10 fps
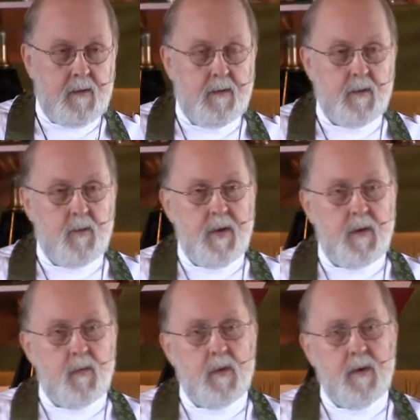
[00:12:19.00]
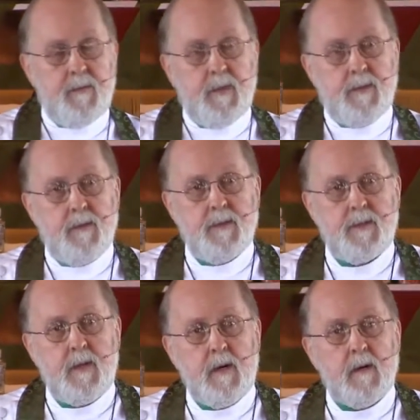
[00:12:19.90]
The Greek word that's used
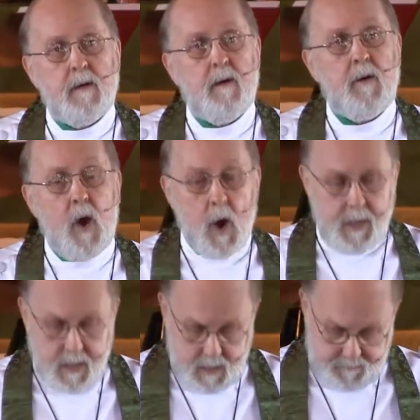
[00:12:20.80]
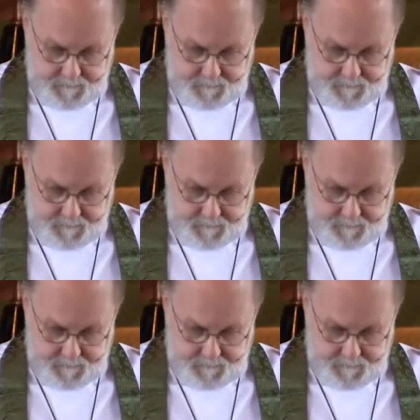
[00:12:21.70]
here, cardia,